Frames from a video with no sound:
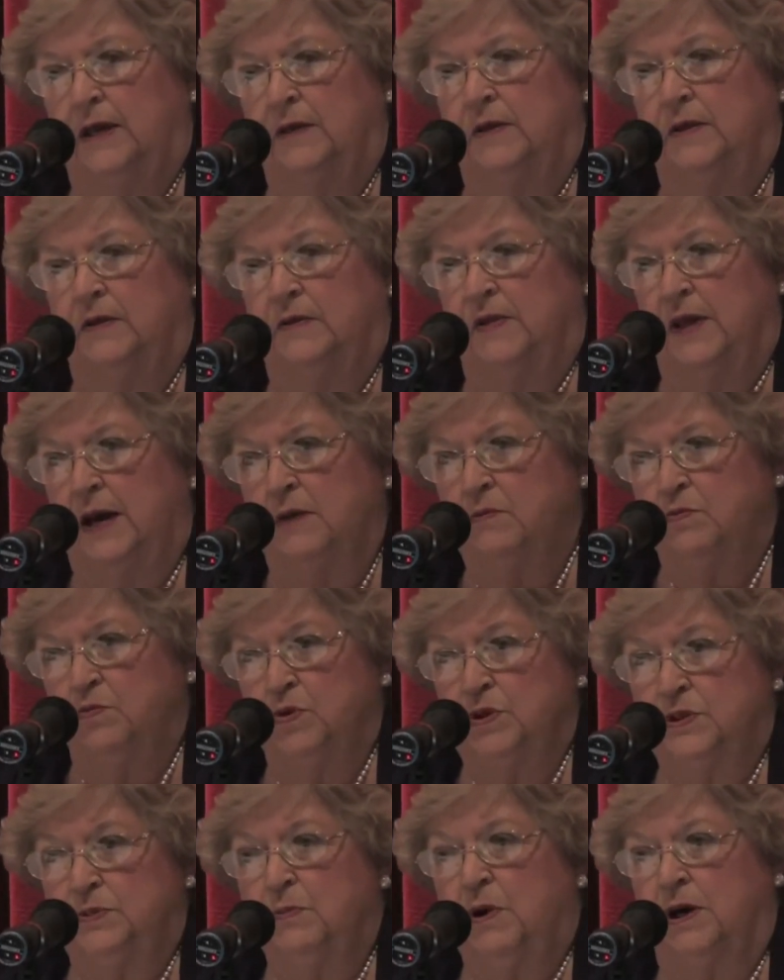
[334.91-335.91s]
And
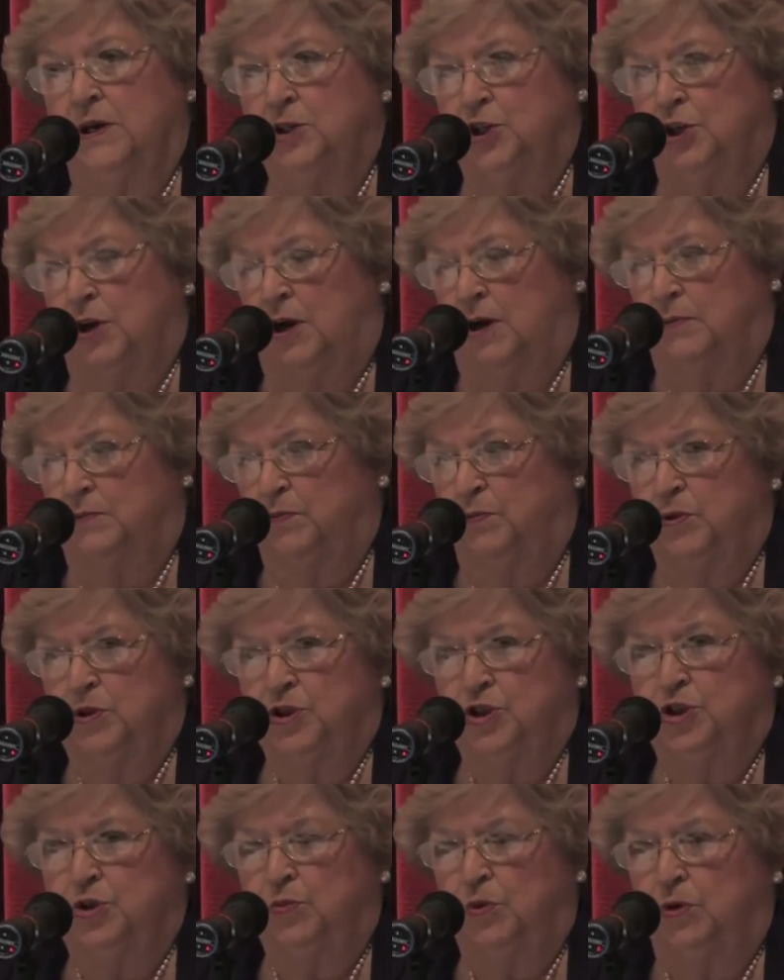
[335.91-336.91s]
that was my
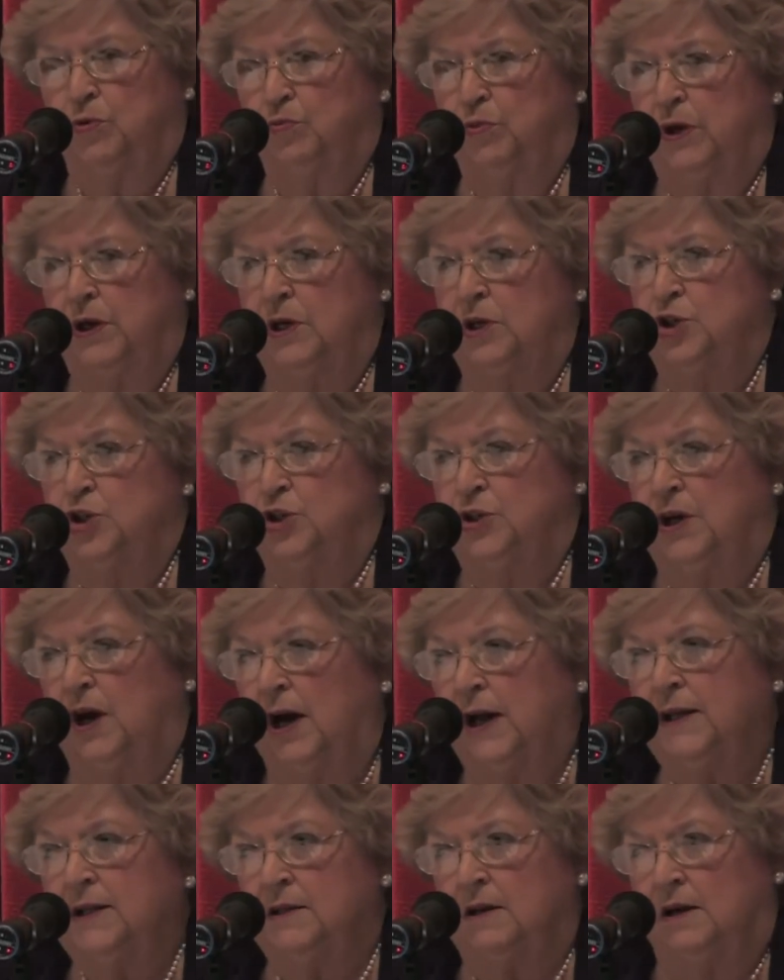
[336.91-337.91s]
job, was to
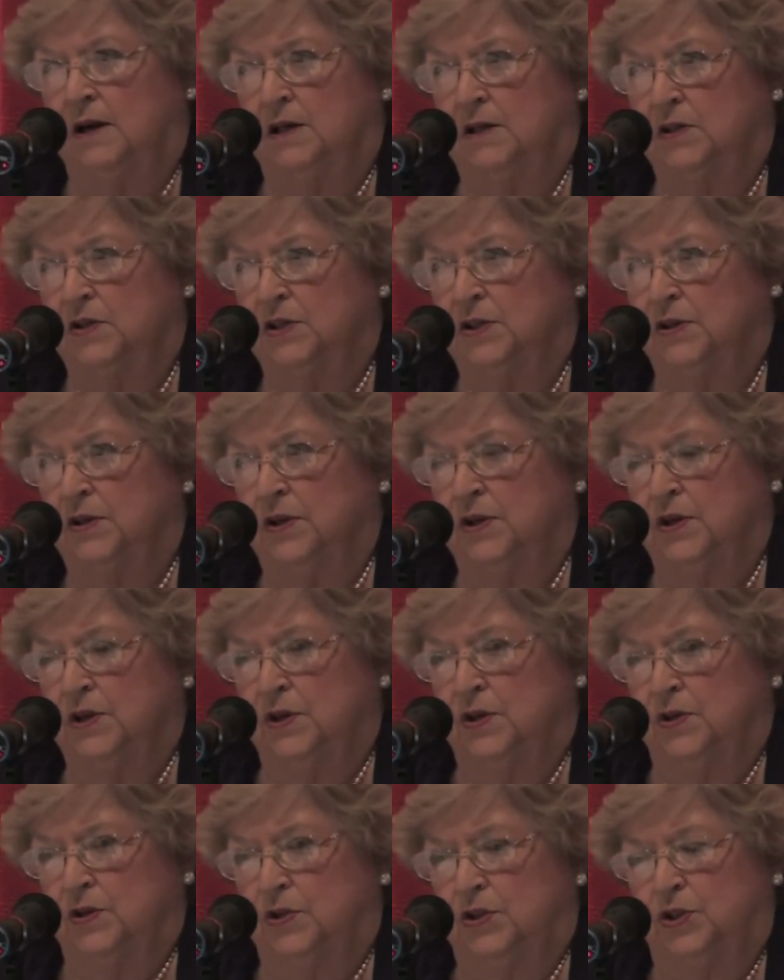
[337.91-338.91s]
arrange dialogues
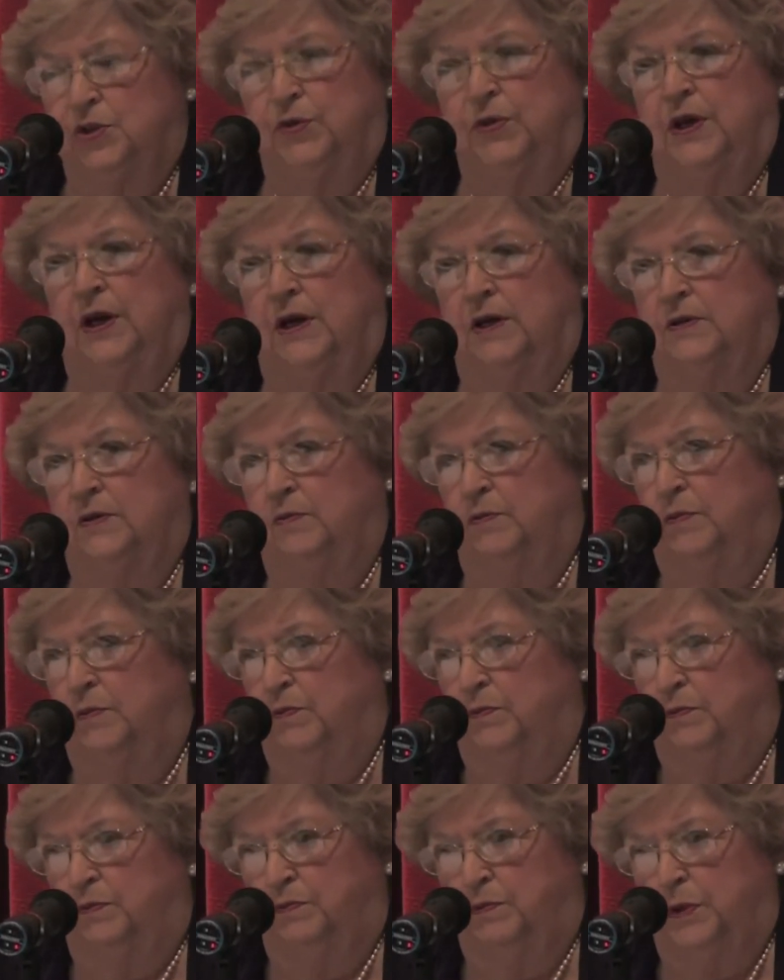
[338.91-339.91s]
so
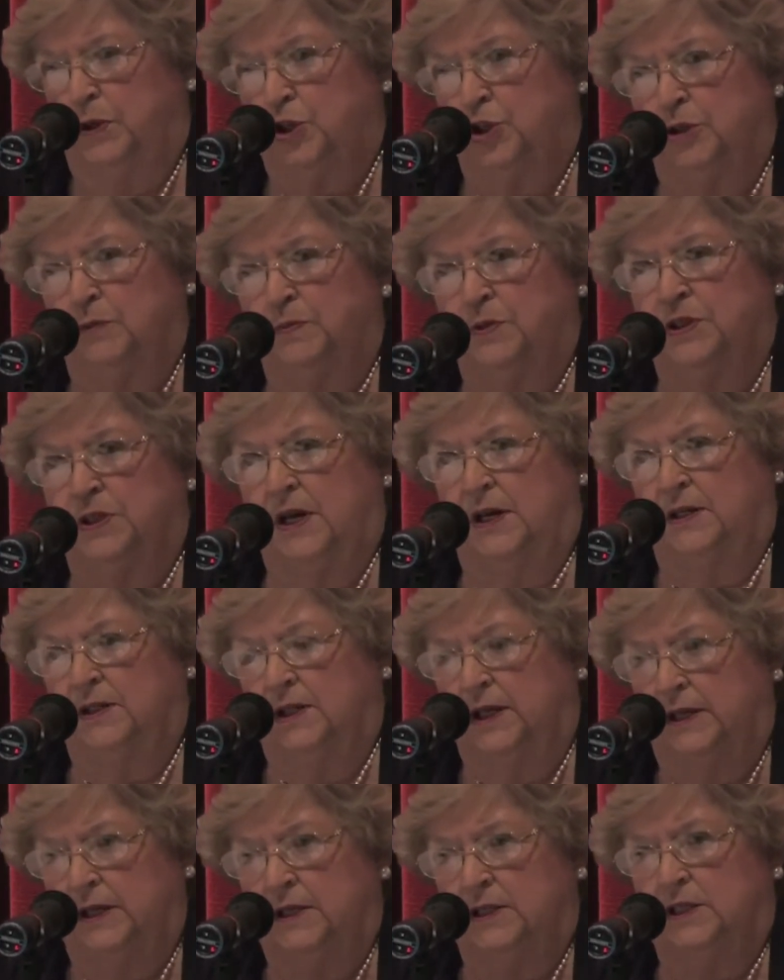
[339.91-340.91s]
that bishops
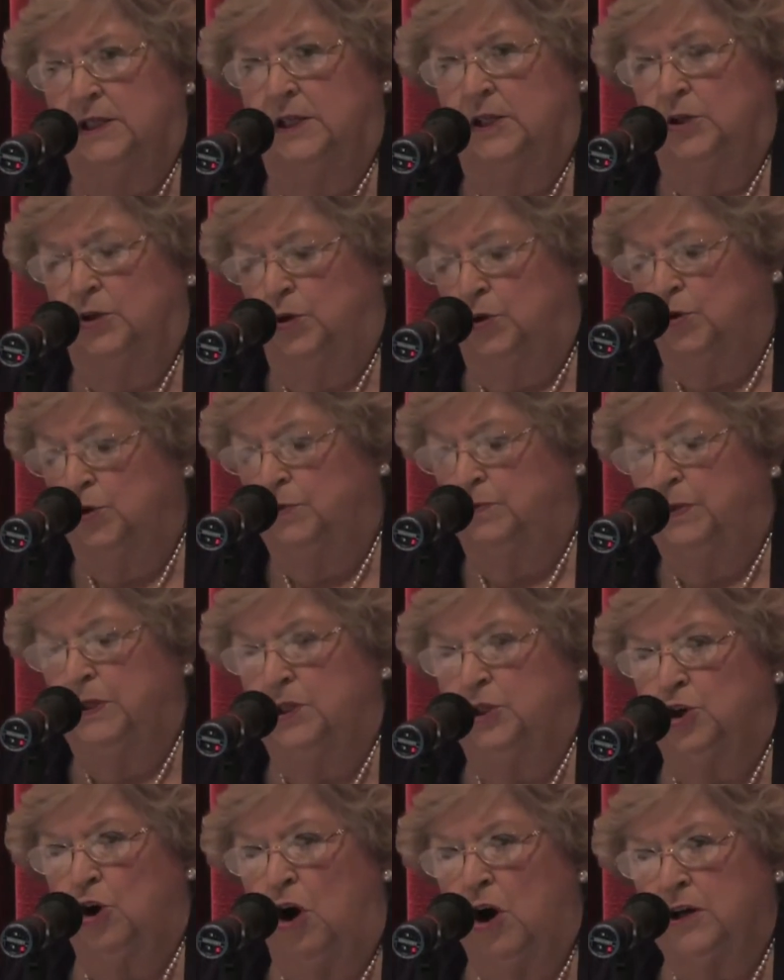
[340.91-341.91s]
and laity
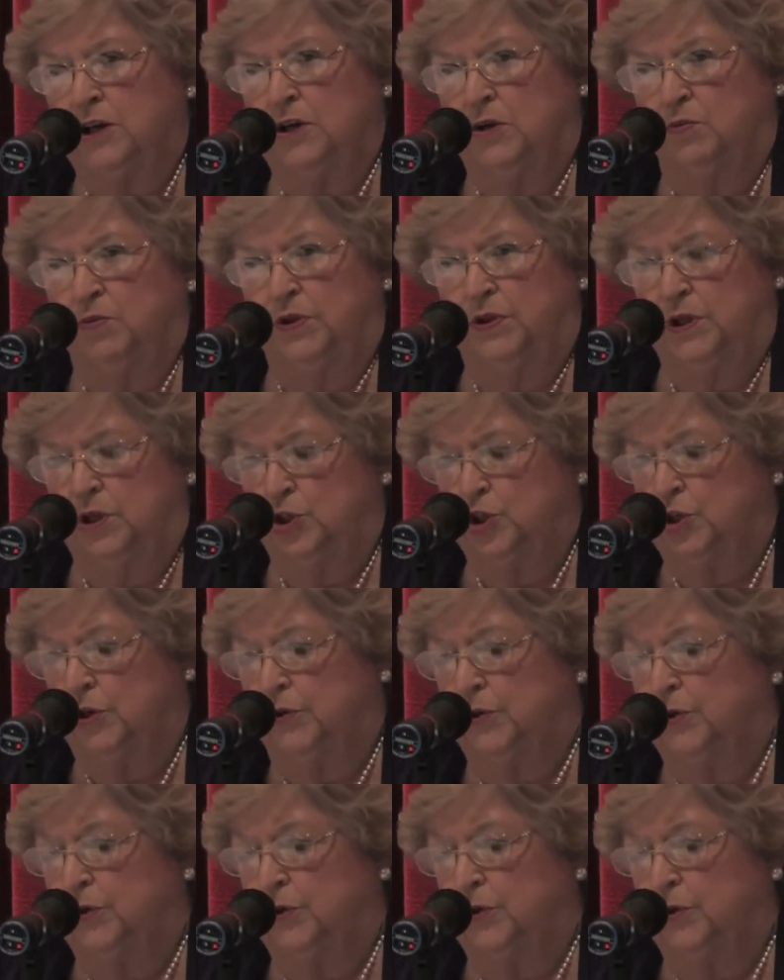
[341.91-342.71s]
could be talking with